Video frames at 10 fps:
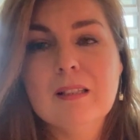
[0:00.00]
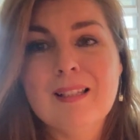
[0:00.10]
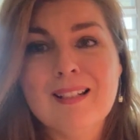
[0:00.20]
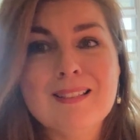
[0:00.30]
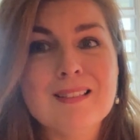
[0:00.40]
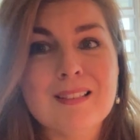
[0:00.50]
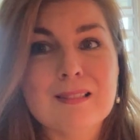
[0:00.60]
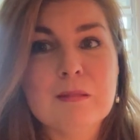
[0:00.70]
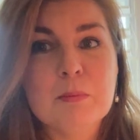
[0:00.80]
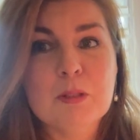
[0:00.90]
that
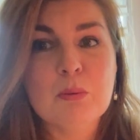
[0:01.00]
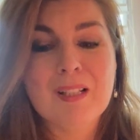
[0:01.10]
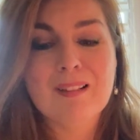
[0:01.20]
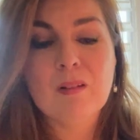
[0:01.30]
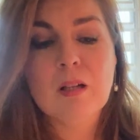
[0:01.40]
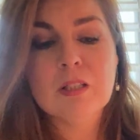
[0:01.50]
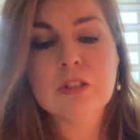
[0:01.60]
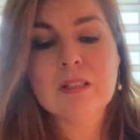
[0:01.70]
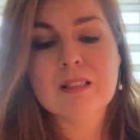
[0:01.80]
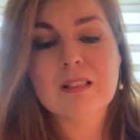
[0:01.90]
exists between
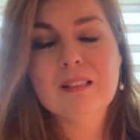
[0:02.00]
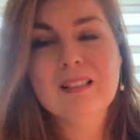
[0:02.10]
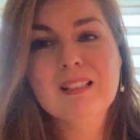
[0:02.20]
logic